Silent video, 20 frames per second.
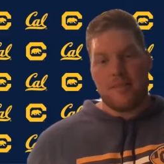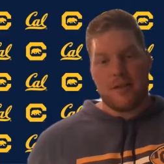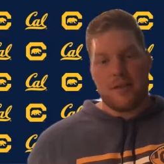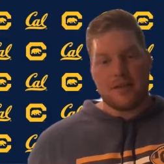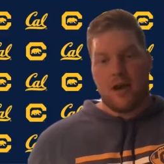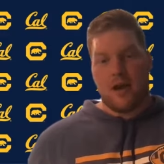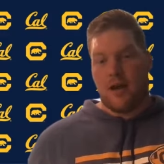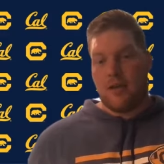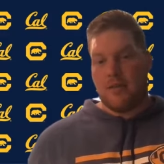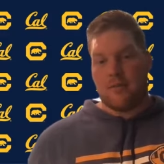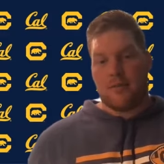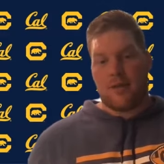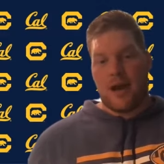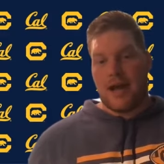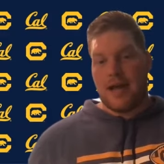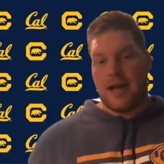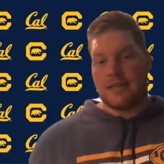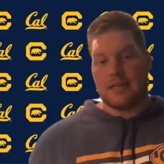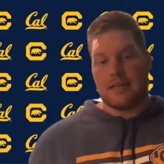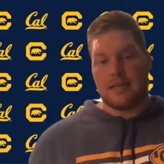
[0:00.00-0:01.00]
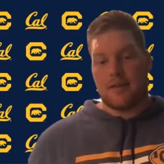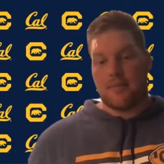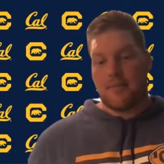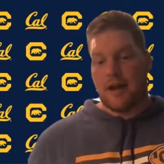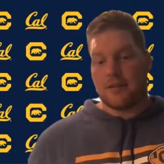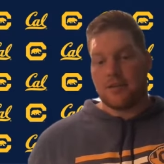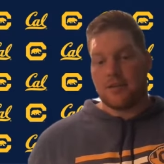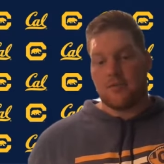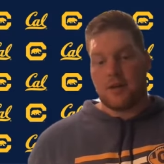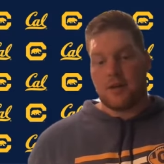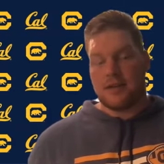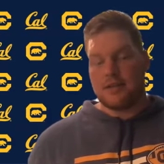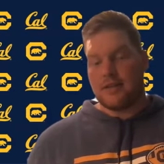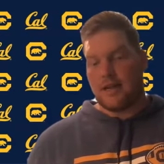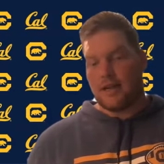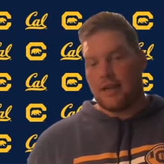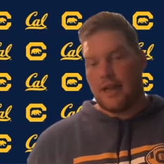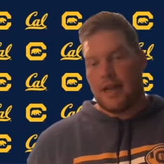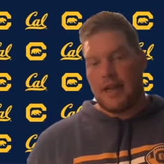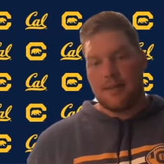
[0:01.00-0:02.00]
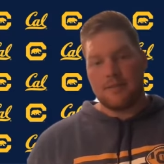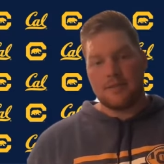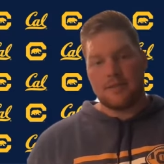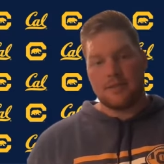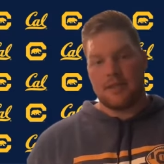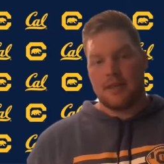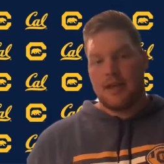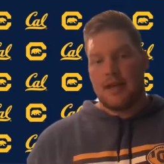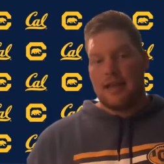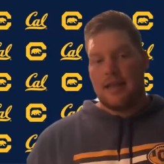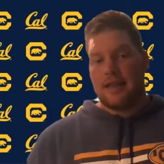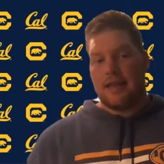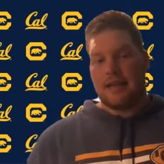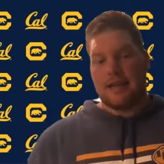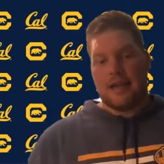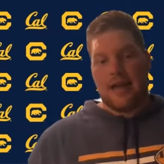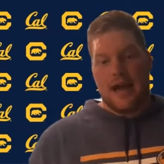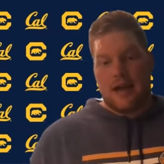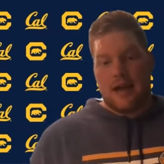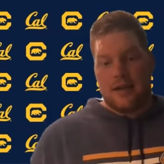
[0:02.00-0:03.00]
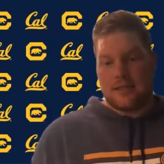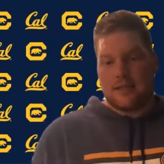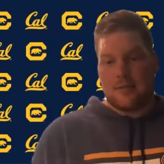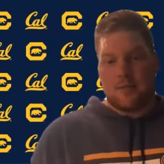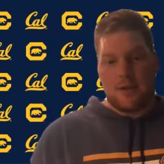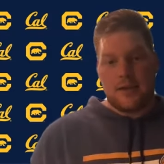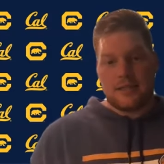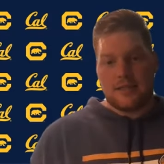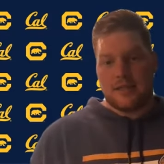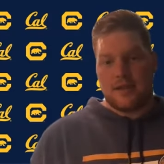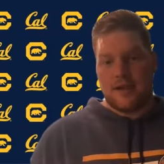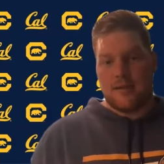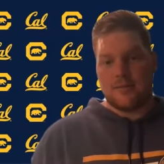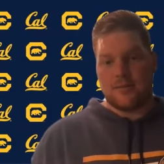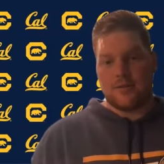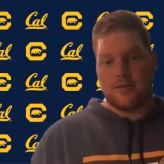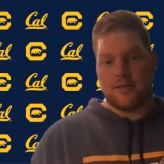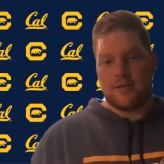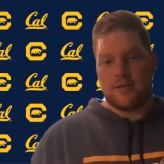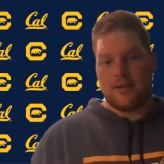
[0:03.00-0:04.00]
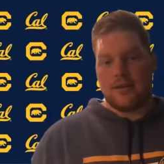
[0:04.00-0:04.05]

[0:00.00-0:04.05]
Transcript: that's on the rise and about to win a ton of games then cal is the place to come to